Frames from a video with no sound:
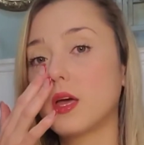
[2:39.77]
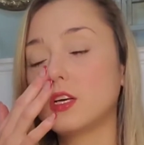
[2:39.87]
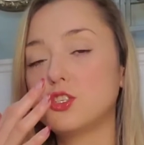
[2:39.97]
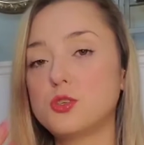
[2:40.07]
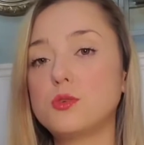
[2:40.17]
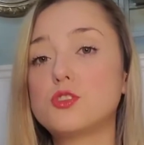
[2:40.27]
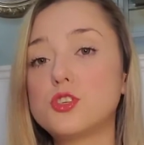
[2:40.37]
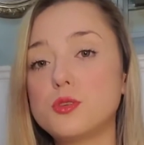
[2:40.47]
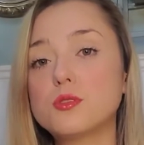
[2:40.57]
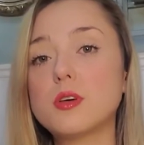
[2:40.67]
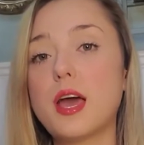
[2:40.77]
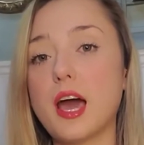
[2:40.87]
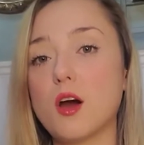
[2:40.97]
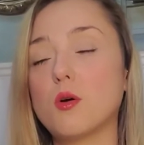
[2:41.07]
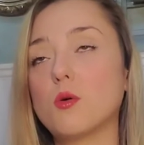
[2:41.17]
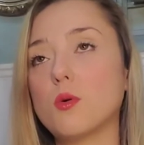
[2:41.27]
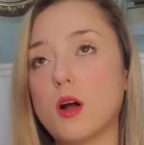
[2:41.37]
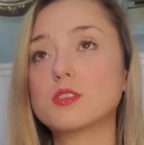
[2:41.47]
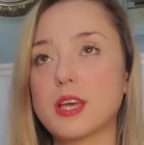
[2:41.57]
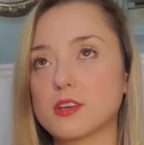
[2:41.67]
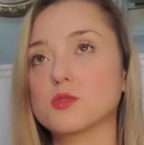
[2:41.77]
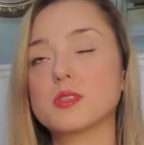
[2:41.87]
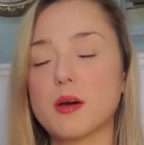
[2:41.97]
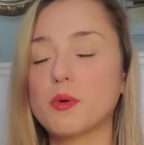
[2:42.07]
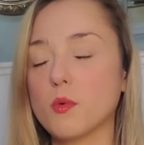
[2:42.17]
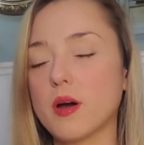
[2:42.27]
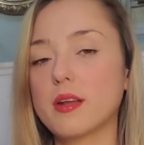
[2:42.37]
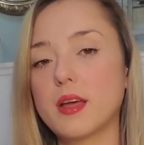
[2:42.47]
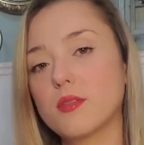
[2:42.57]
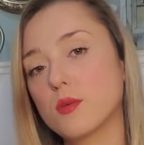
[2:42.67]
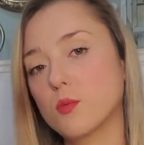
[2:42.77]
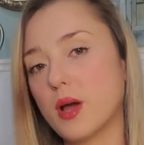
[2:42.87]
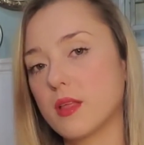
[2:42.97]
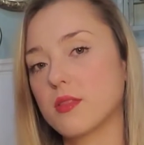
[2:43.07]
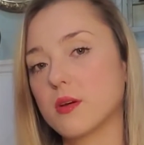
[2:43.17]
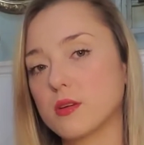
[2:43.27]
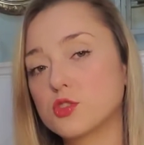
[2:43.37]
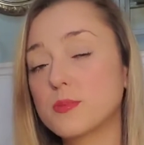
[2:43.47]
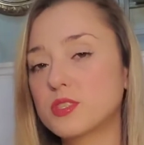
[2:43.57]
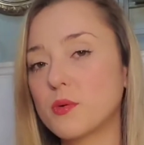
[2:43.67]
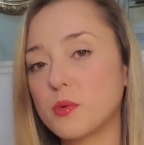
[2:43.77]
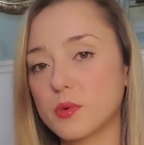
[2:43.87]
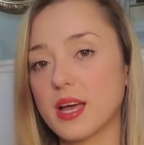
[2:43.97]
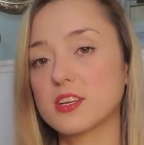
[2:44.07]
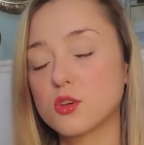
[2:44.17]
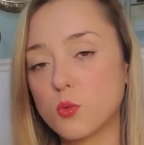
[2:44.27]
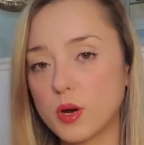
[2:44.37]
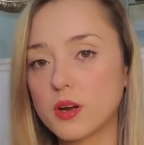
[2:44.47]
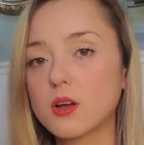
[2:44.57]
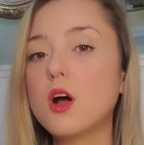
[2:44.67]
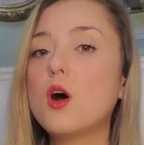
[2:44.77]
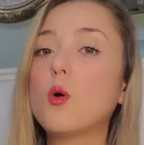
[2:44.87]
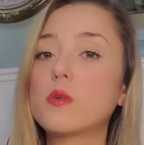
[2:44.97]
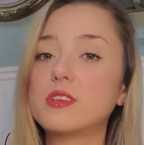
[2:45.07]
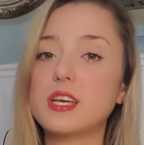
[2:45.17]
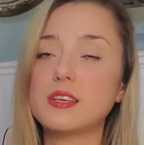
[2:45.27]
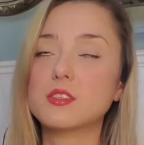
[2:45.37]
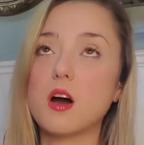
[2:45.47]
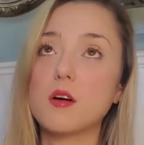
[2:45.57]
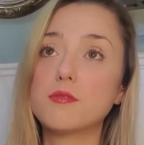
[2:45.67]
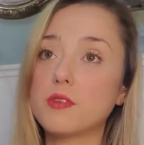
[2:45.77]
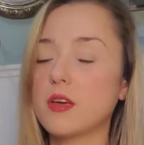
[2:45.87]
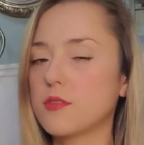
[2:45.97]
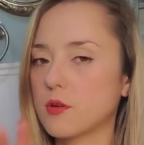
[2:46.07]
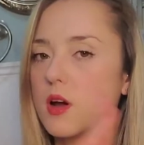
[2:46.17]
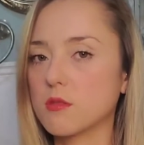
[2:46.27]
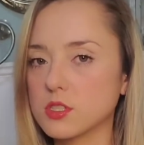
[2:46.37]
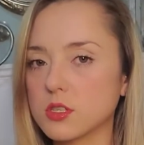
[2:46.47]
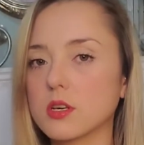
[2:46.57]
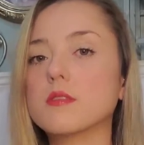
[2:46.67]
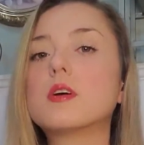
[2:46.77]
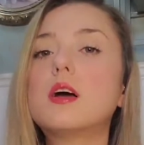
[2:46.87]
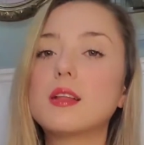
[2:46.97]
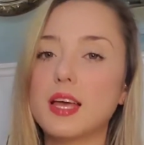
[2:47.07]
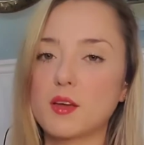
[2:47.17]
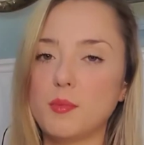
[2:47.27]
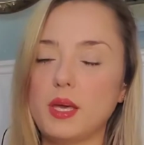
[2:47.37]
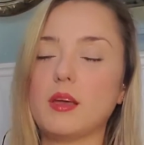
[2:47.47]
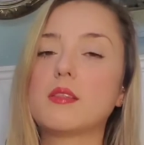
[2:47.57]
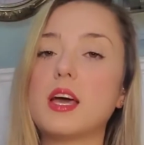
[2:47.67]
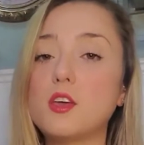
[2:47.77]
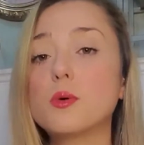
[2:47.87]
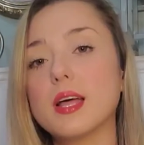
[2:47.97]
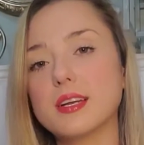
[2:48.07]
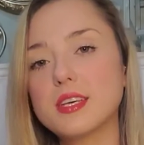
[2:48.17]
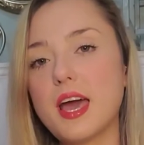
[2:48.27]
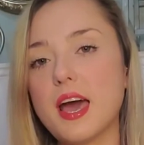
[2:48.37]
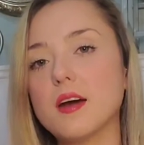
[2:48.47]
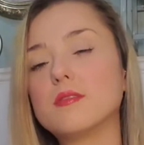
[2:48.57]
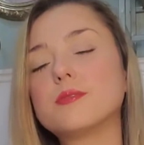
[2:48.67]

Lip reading: to choose how our schedules that we want, the trips that we would like to work, or the days off if you're on reserve, like me, that you would like to have.